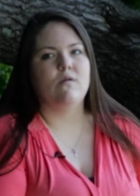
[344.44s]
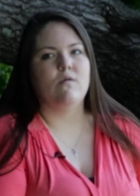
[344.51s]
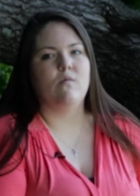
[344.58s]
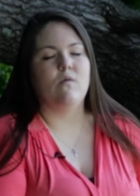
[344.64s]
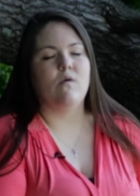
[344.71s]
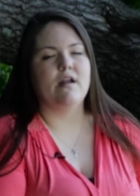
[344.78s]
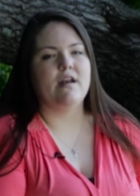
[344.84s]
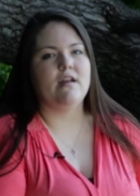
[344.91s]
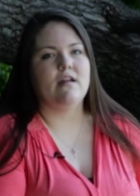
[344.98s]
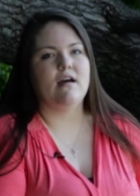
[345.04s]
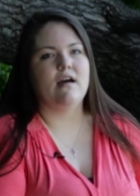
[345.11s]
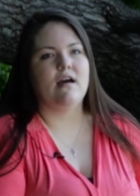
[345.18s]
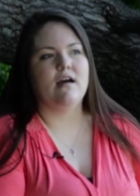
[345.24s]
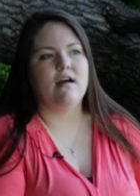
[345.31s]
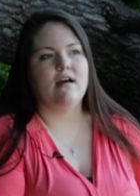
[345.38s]
wanted
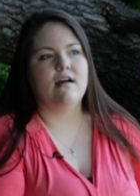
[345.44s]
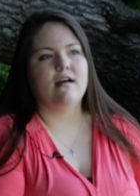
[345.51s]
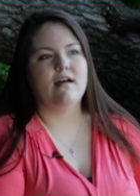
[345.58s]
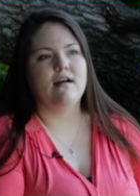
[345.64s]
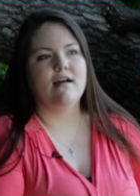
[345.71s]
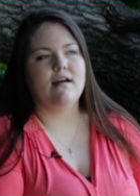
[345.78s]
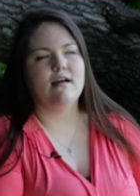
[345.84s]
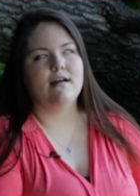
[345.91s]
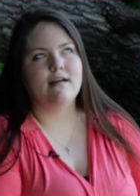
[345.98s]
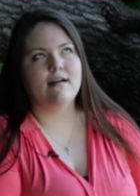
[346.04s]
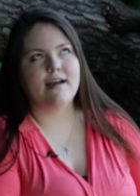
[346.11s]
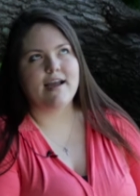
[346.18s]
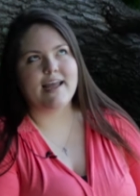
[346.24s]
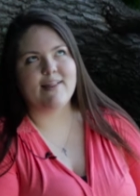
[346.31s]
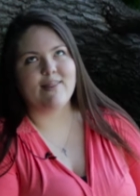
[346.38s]

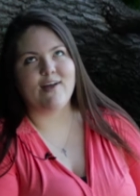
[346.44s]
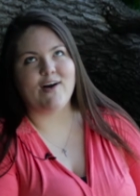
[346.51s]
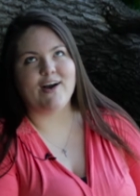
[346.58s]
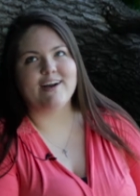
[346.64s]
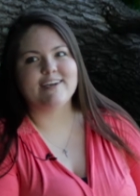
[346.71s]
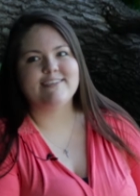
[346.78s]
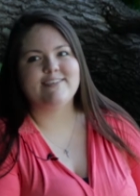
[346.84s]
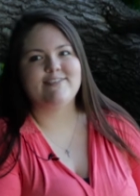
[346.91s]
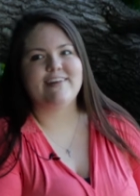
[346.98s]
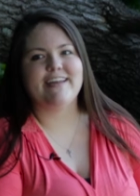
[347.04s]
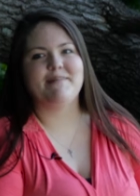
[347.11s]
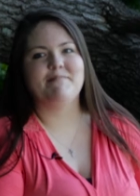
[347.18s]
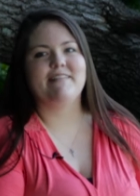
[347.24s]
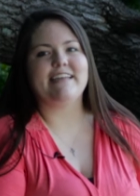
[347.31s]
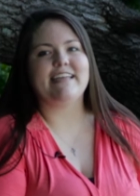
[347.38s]
a large
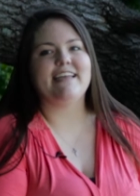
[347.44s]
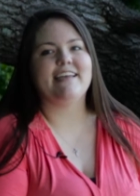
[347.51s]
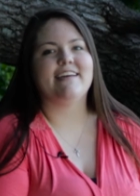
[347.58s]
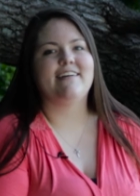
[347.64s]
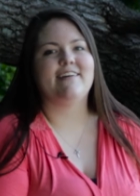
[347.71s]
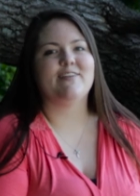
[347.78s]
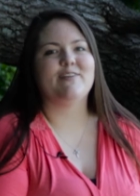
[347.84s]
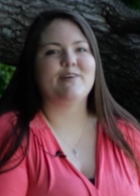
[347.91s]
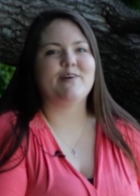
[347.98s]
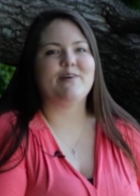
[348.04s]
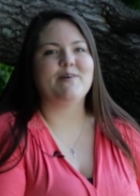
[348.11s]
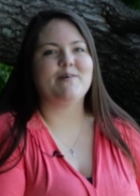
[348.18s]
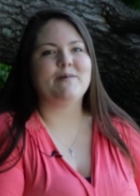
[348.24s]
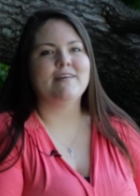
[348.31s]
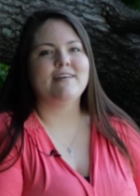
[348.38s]
family,
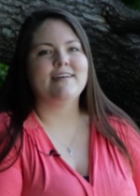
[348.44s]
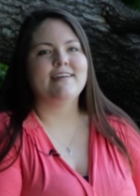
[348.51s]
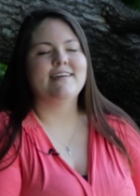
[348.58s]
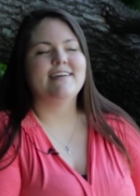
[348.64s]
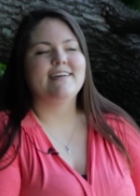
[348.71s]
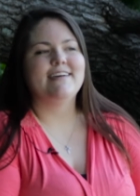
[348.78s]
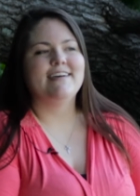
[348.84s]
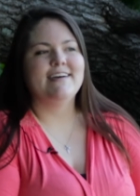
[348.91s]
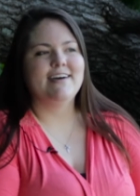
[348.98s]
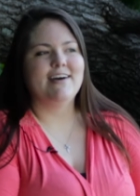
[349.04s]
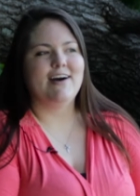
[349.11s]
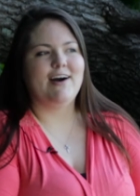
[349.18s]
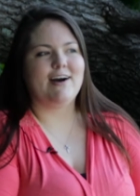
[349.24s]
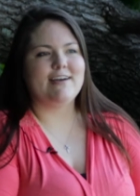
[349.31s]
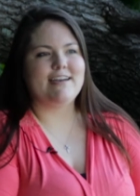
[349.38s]
although
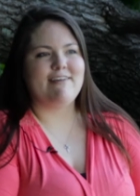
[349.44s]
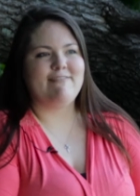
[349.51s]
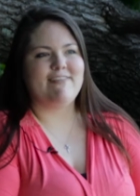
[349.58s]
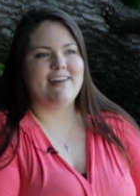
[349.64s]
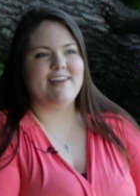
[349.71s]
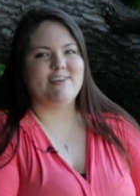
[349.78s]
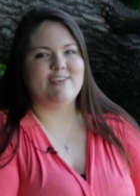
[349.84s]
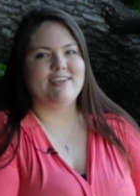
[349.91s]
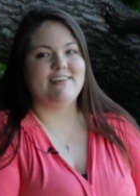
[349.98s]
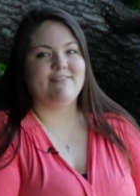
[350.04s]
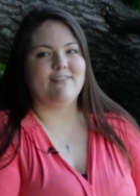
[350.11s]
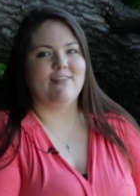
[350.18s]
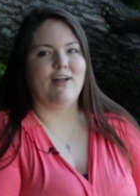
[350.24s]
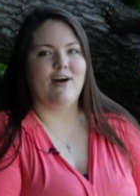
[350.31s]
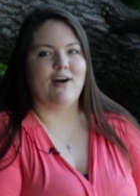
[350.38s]
our definition of
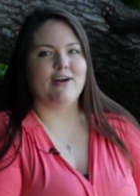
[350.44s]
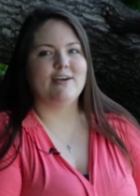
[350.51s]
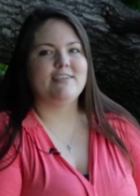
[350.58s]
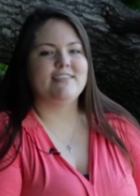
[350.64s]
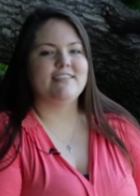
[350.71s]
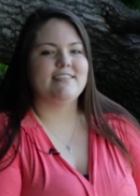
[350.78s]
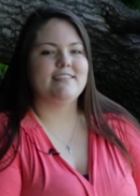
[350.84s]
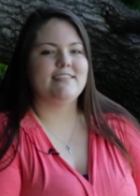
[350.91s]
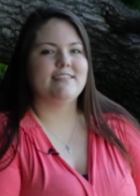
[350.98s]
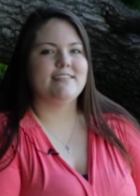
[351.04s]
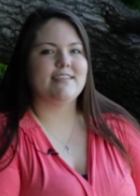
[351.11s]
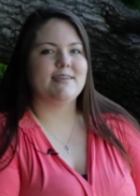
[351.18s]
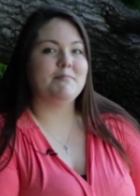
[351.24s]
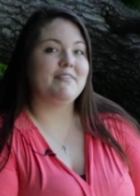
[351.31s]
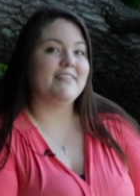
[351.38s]
large is
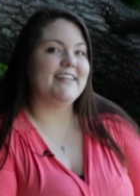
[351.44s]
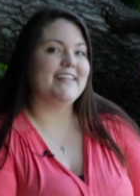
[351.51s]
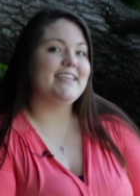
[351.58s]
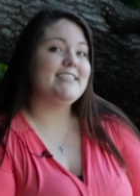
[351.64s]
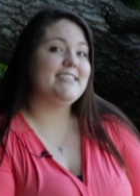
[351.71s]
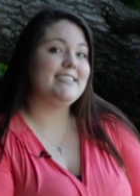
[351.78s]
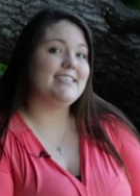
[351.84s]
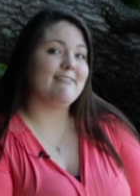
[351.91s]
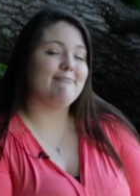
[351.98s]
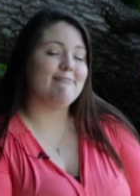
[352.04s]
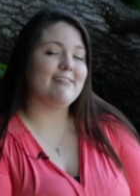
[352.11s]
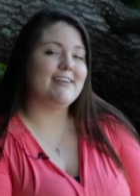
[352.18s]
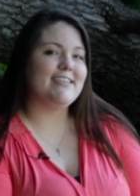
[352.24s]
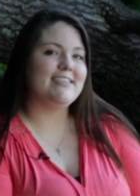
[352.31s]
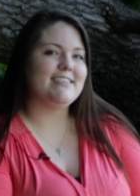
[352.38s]
completely
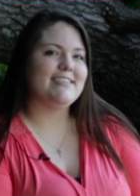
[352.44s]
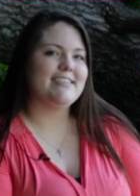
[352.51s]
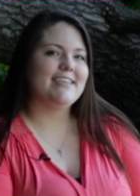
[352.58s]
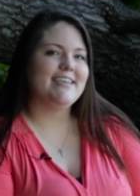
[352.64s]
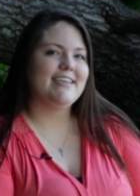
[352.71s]
different.